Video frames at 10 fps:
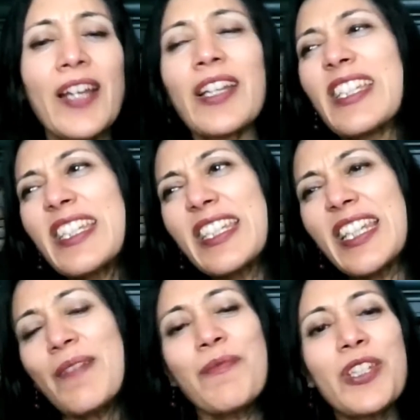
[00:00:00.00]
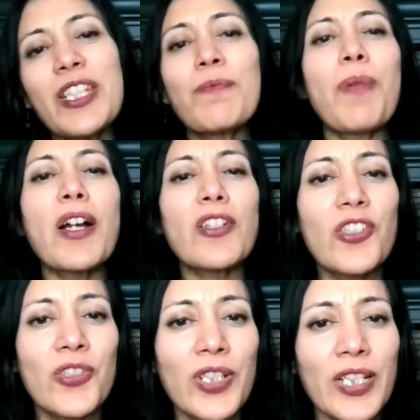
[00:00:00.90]
and a stem just
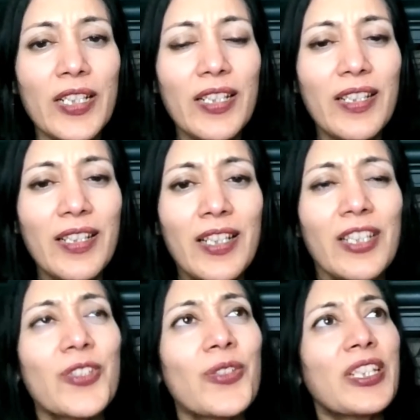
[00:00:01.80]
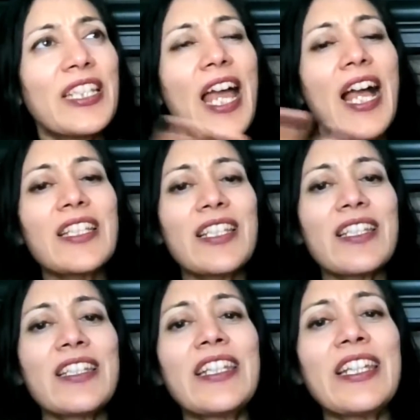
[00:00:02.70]
punctured it. So the gas
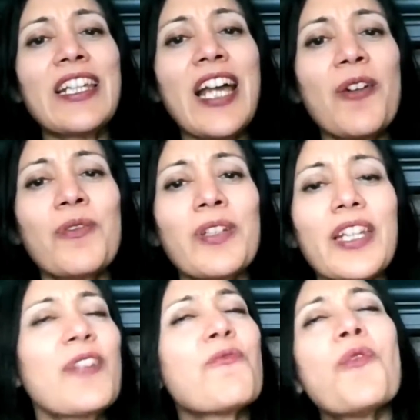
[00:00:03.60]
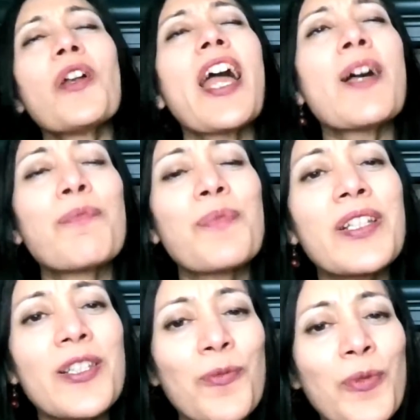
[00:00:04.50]
is leaking out. And what
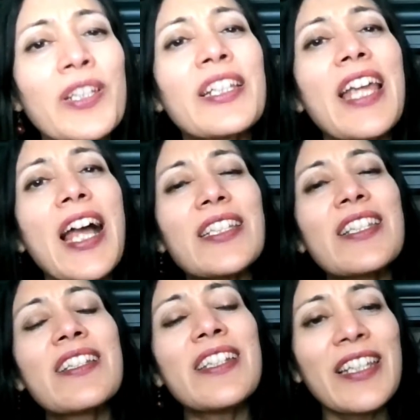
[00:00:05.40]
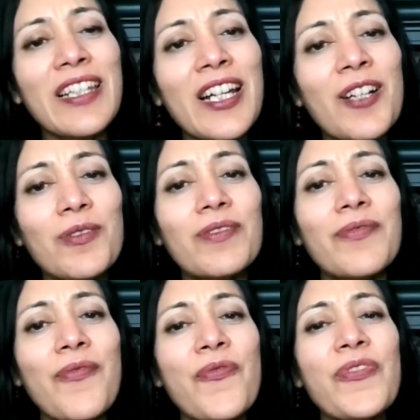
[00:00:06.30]
happens when the gas is leaking out?
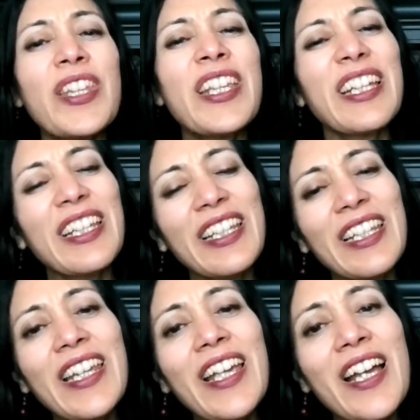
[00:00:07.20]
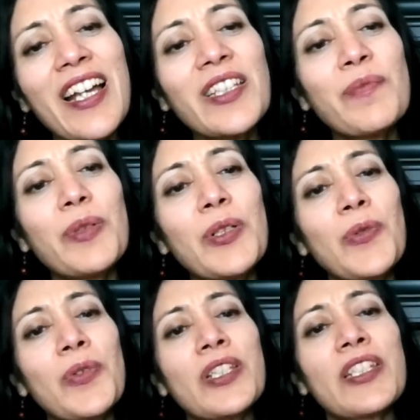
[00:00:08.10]
Yeah, the
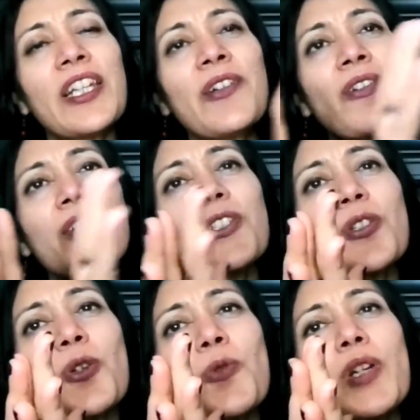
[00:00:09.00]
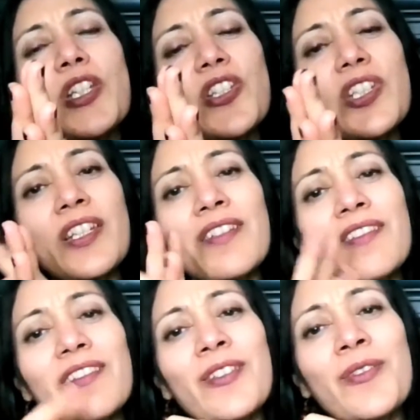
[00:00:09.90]
balloon is getting all squished
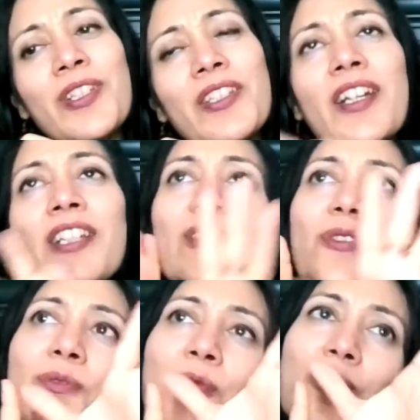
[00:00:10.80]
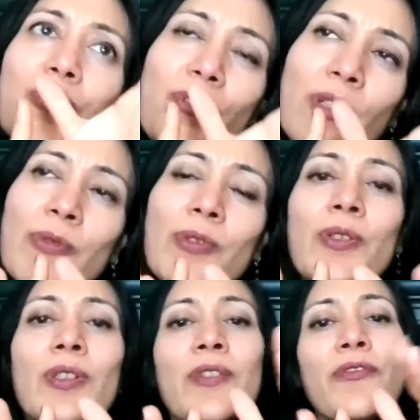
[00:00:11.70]
and, it starts to
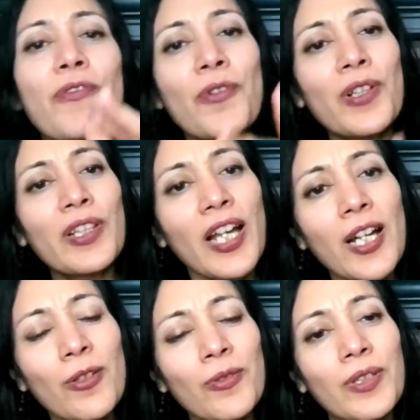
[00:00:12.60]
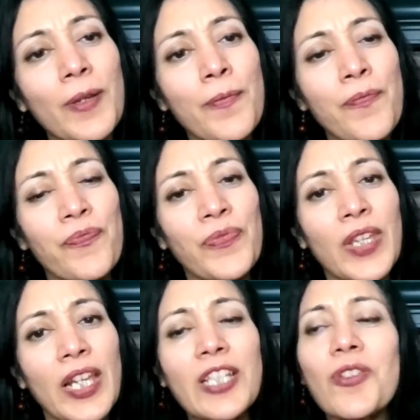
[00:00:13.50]
shrivel and fall down.
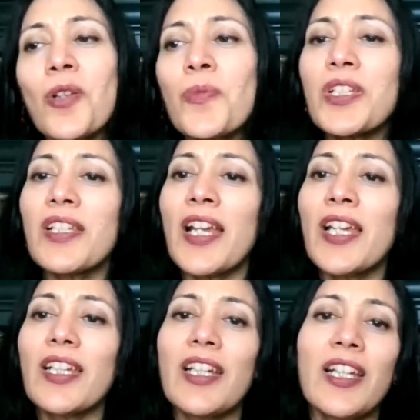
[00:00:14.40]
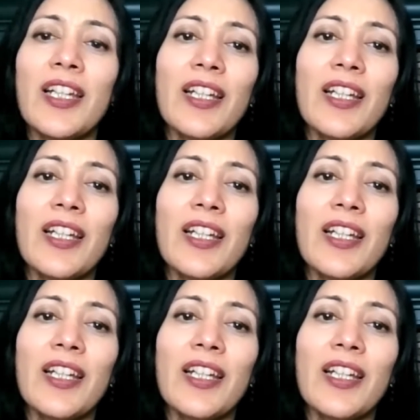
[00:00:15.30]
It's almost like,